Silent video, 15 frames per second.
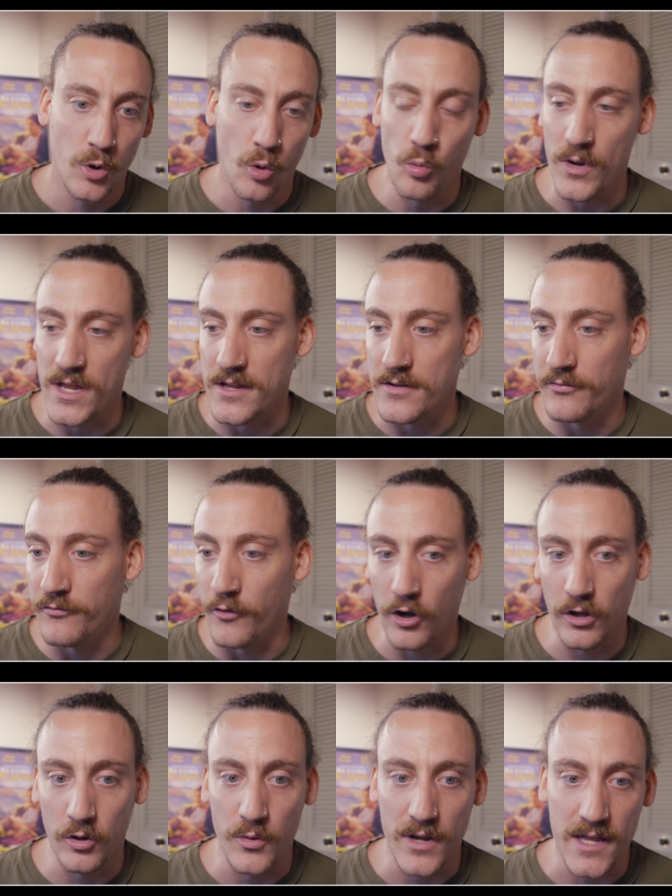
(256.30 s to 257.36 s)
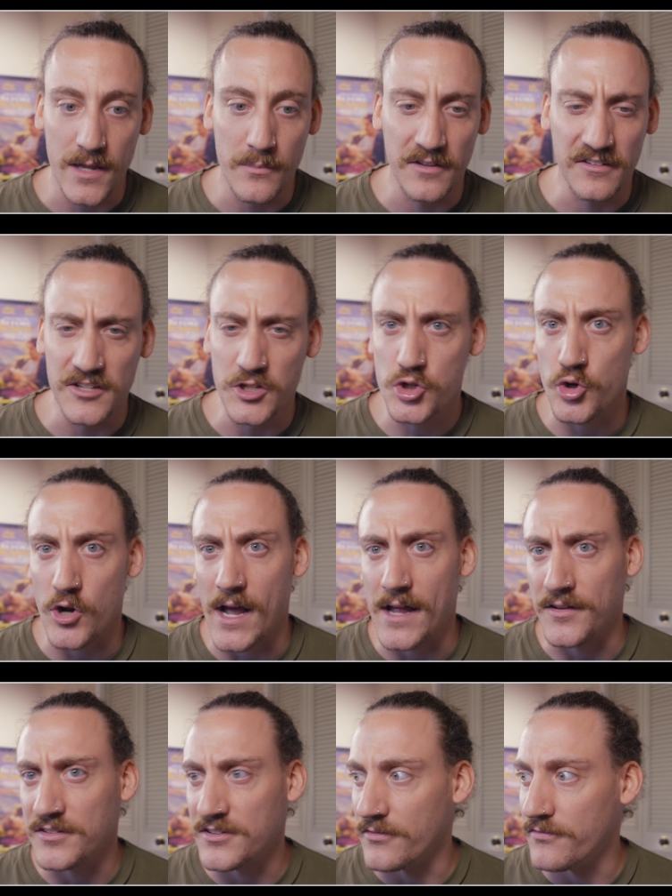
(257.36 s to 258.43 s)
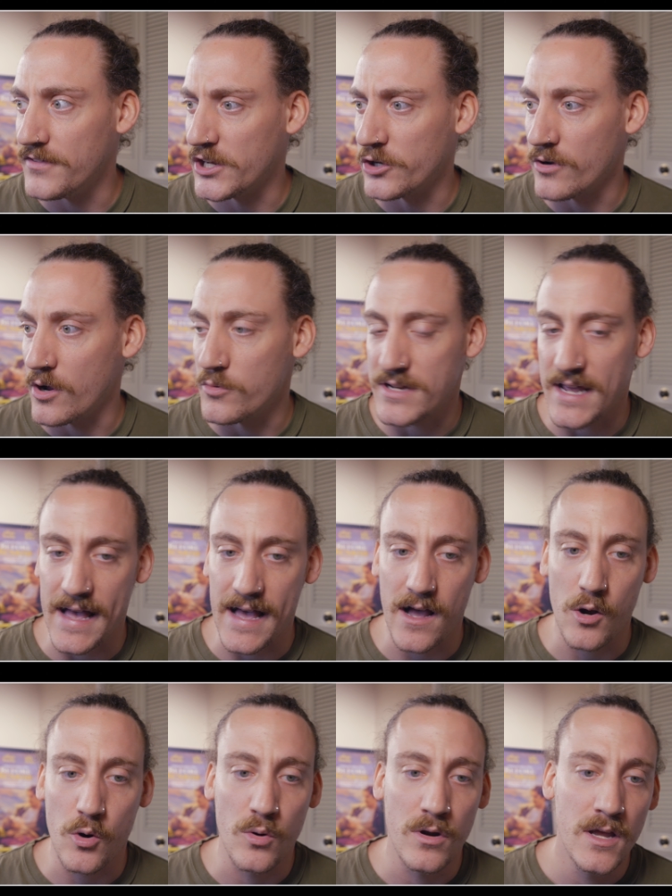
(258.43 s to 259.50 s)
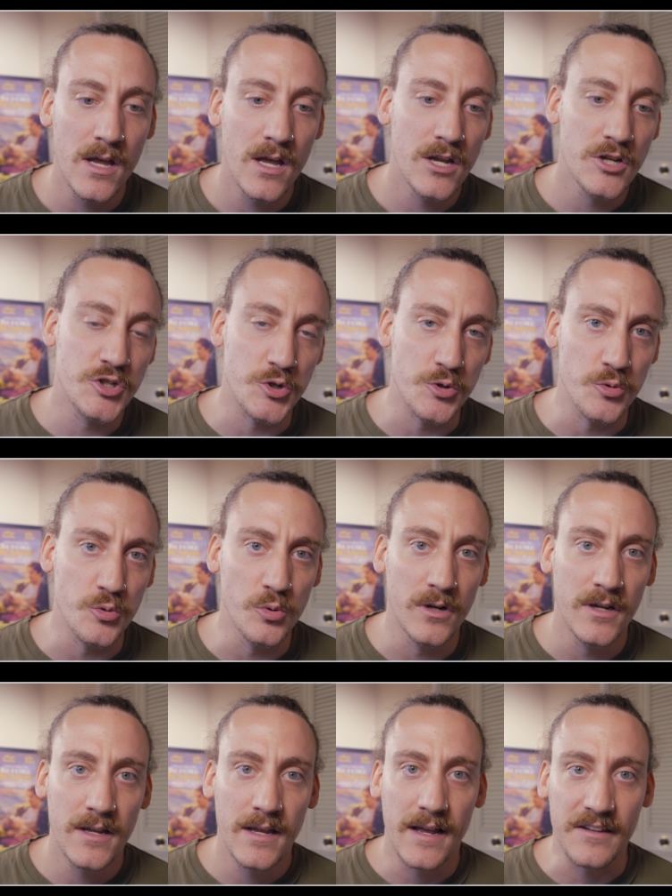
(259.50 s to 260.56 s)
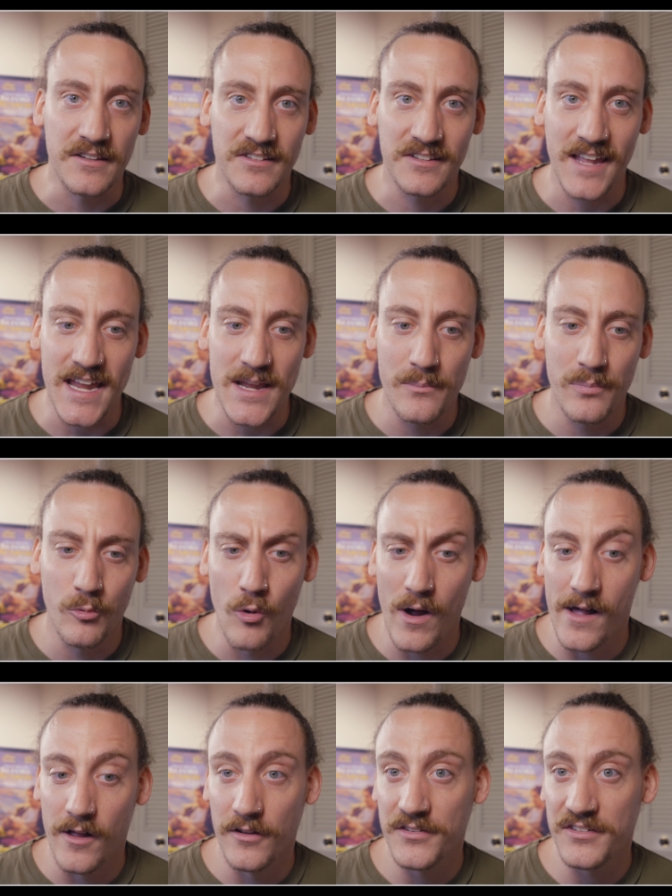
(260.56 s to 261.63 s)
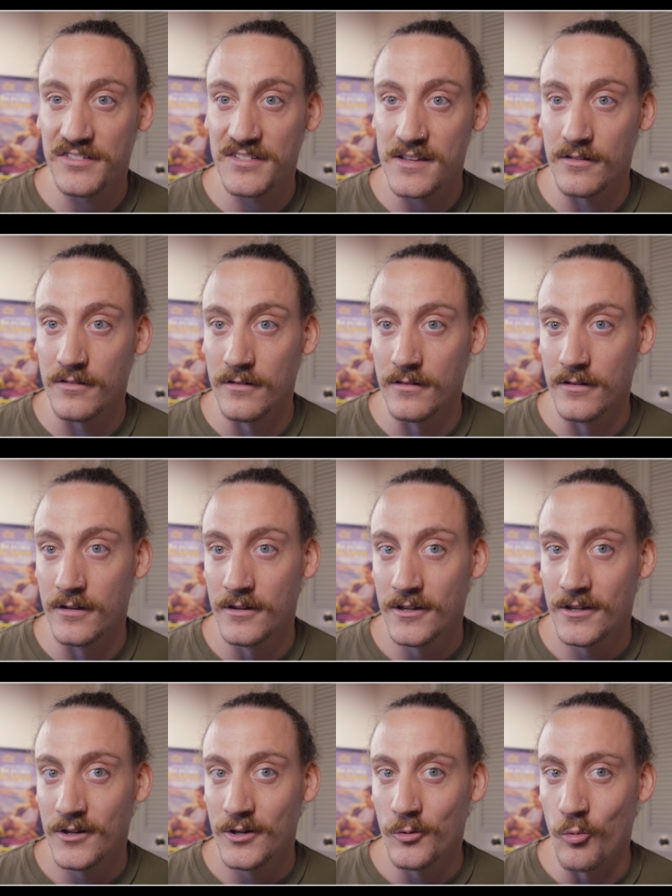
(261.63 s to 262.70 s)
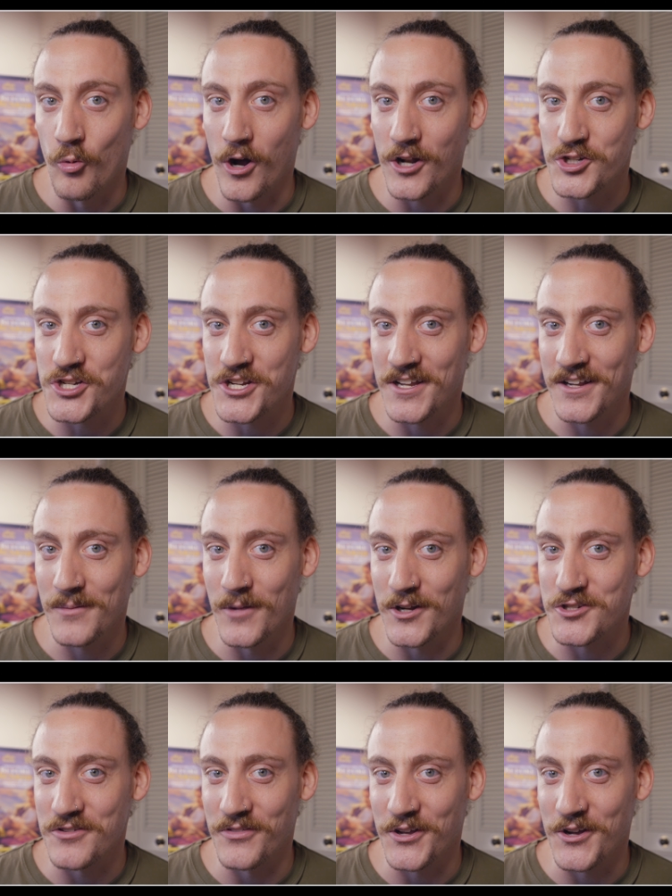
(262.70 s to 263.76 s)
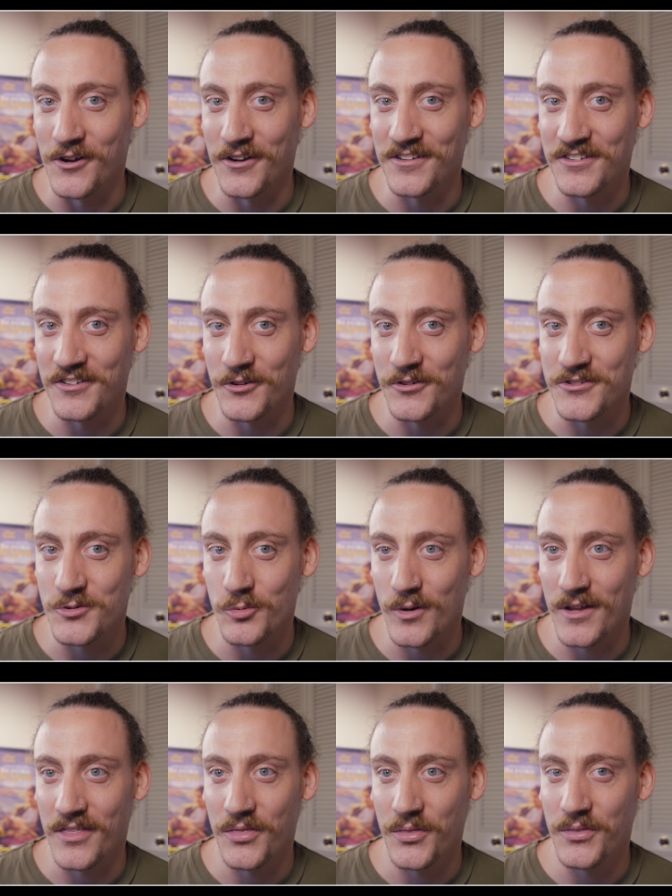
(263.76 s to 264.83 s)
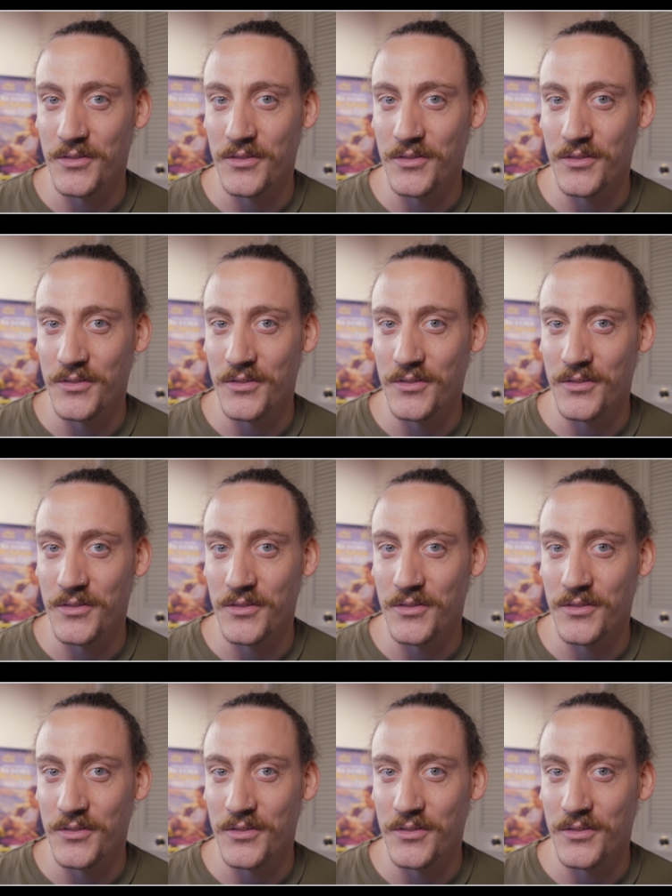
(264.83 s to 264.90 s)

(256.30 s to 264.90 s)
We follow him as he tries to figure out how to escape while still watching much of the concert with